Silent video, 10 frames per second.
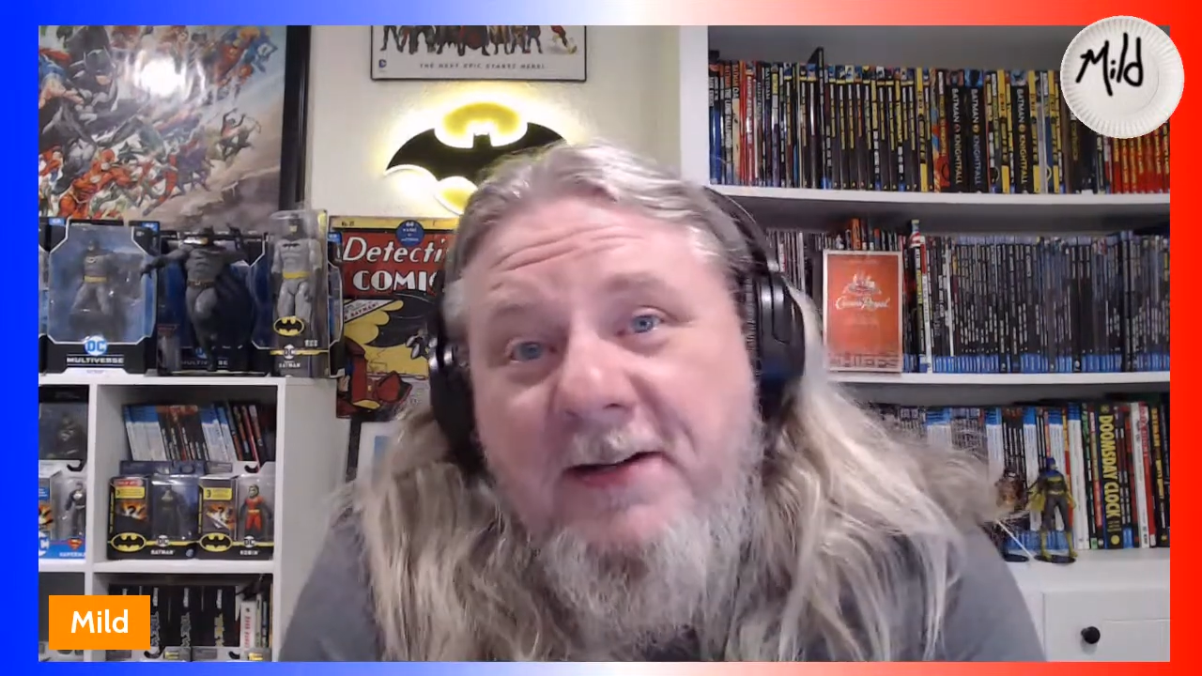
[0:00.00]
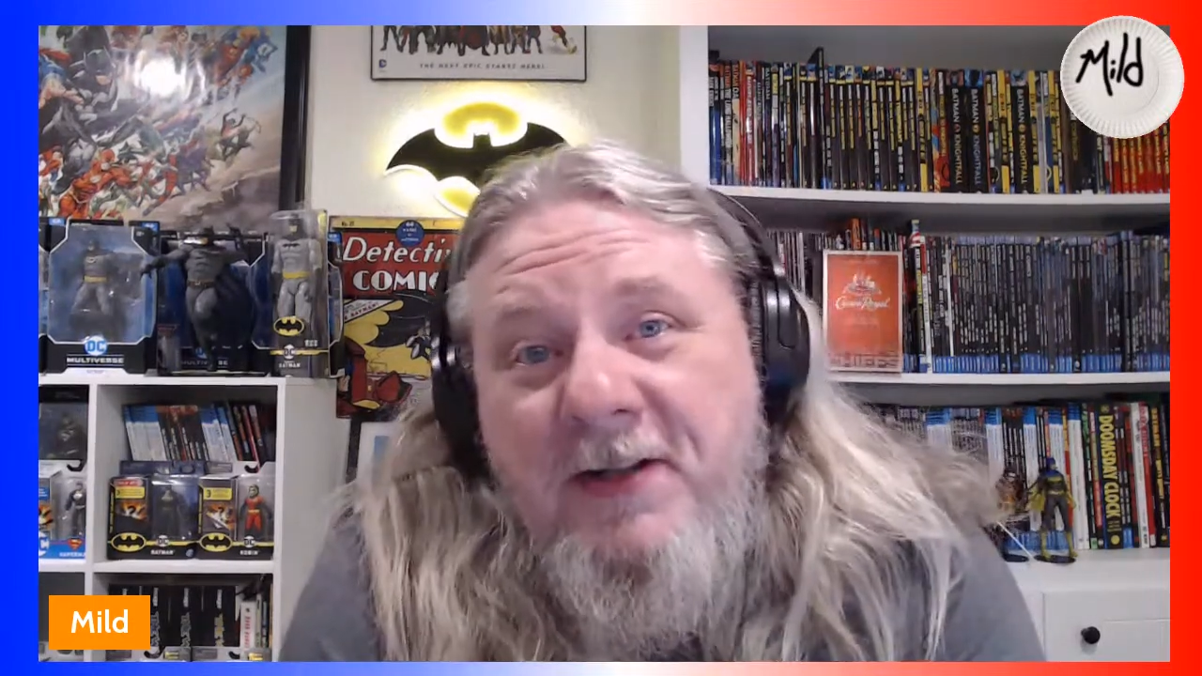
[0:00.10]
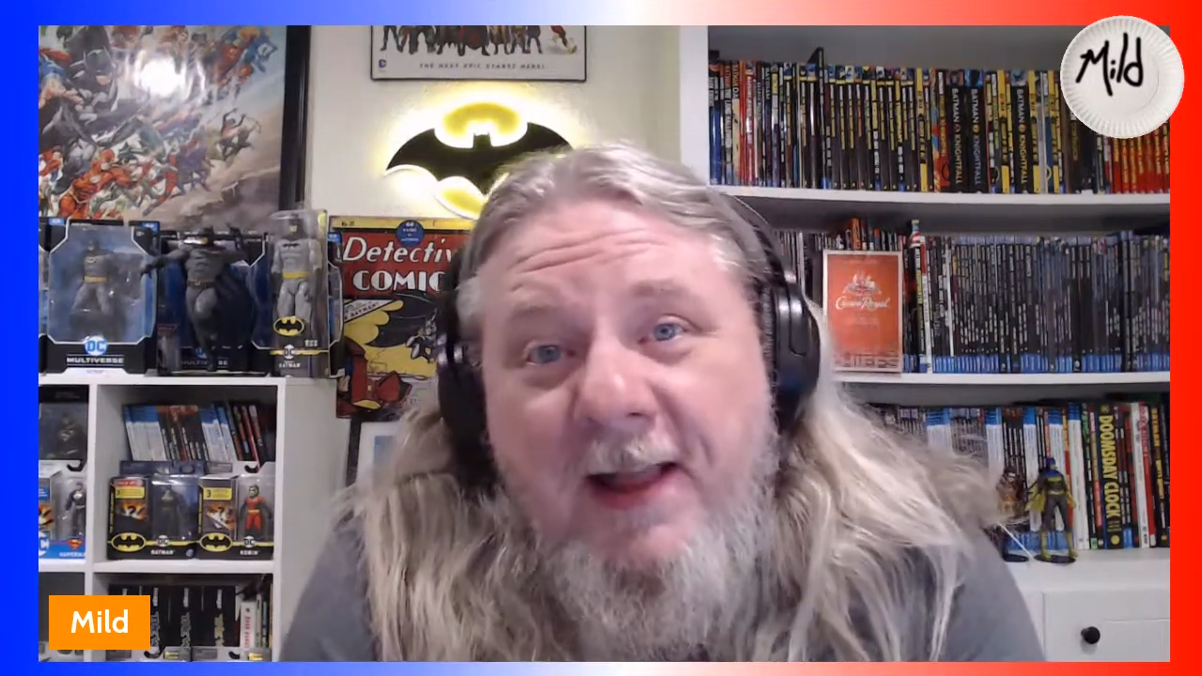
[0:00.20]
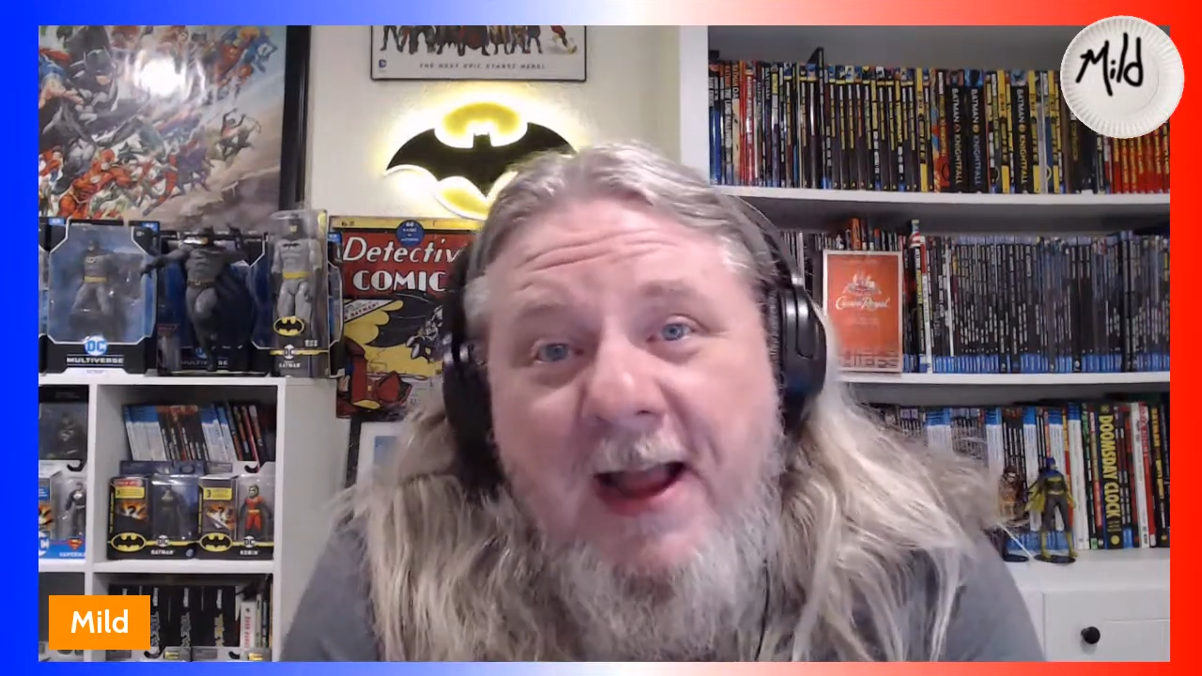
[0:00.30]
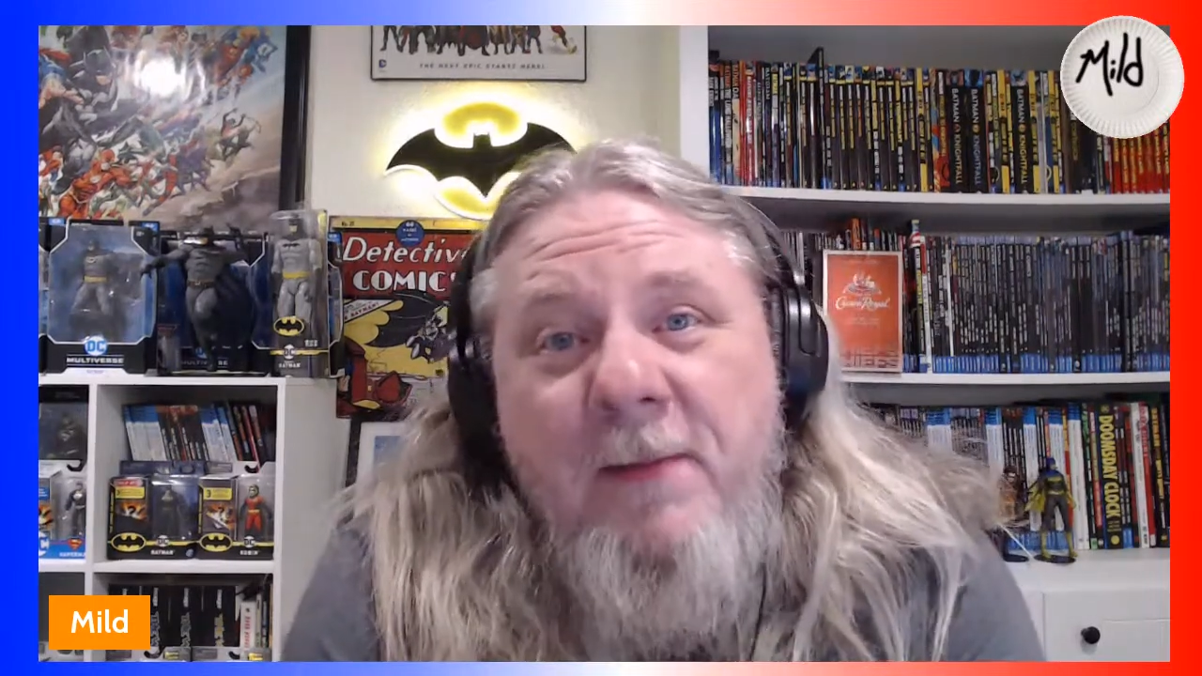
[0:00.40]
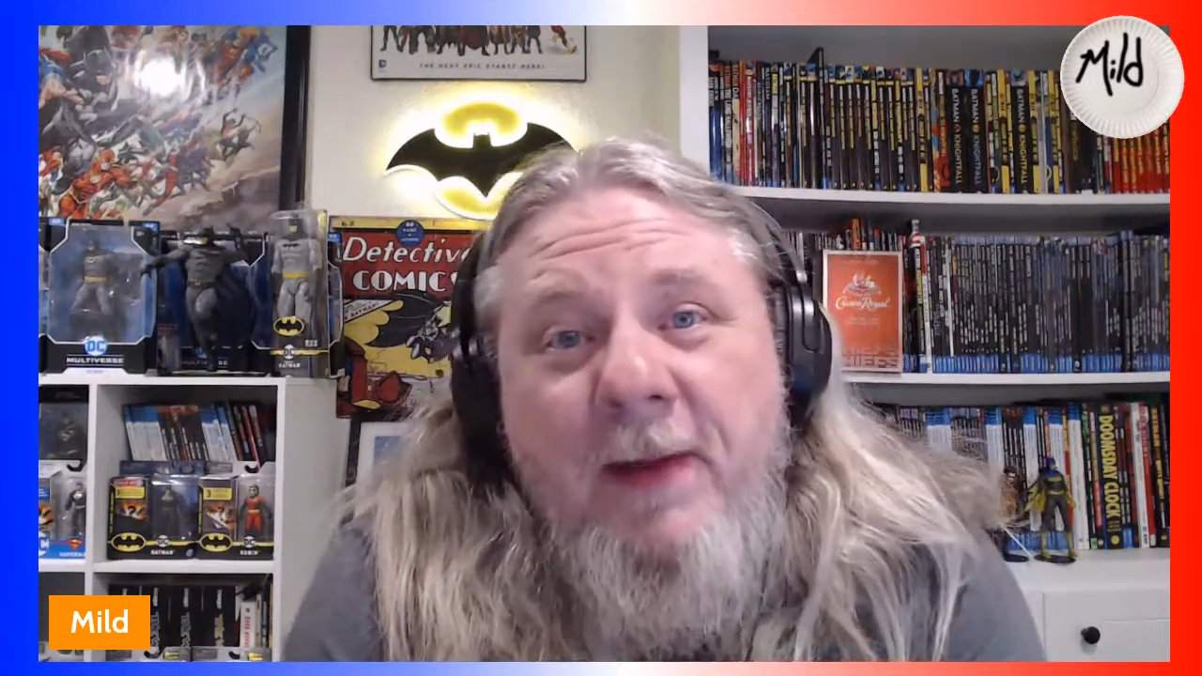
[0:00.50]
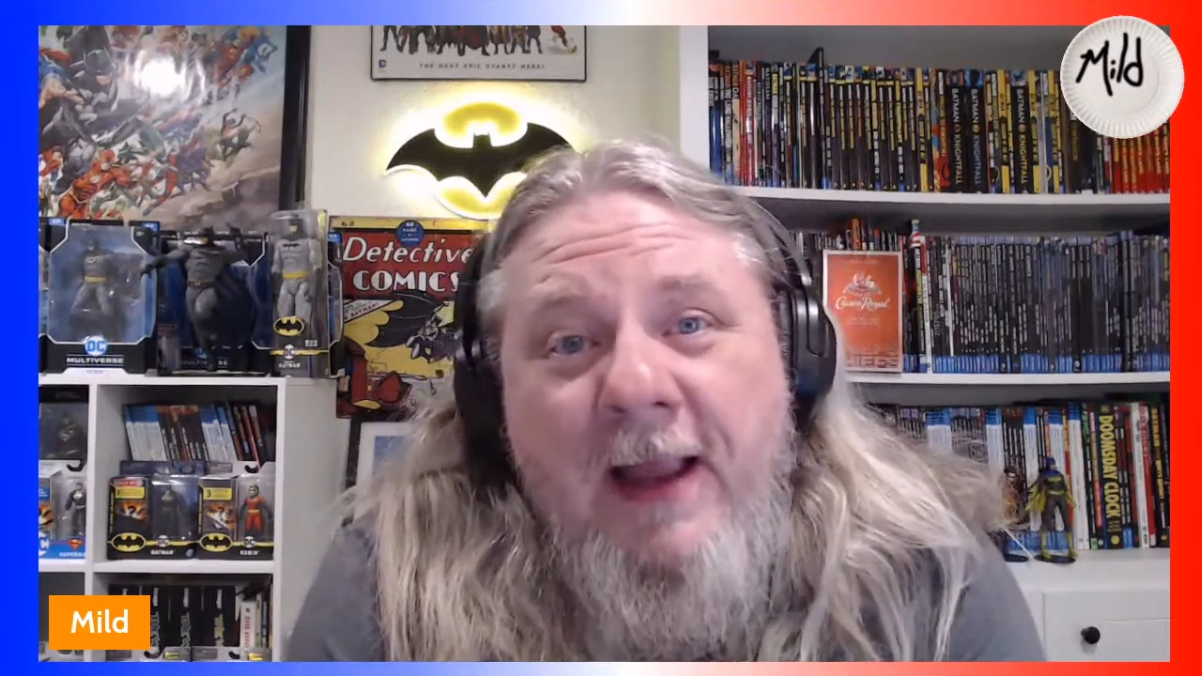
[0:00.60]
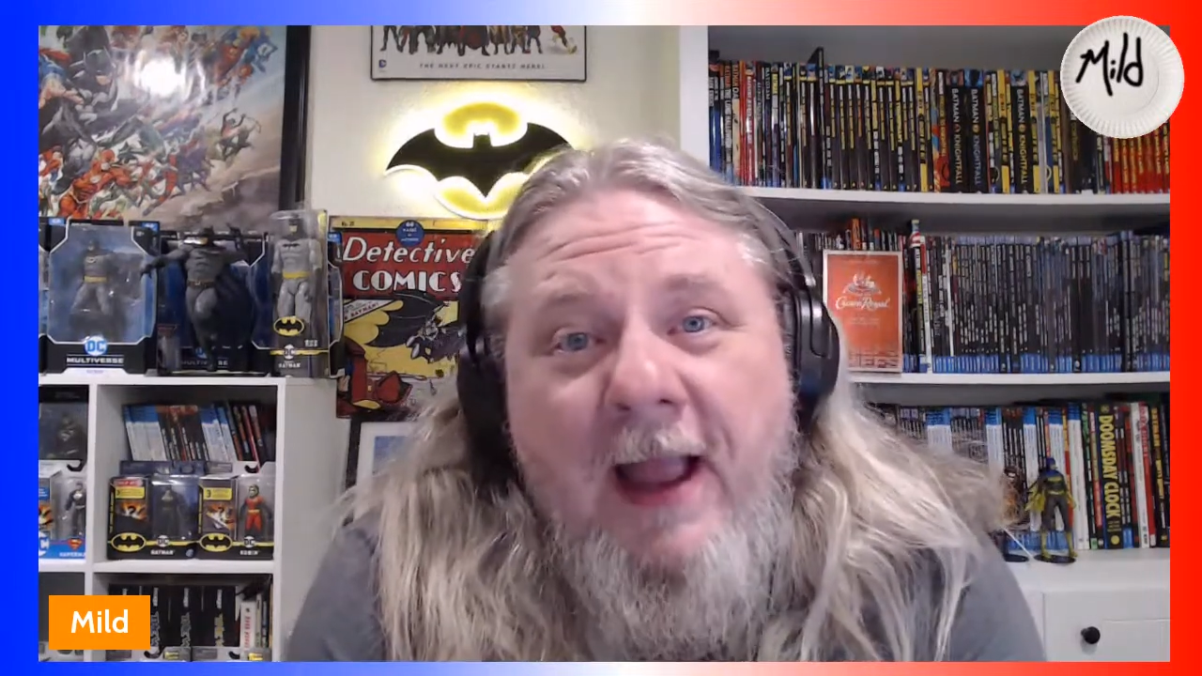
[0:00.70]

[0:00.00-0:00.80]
July be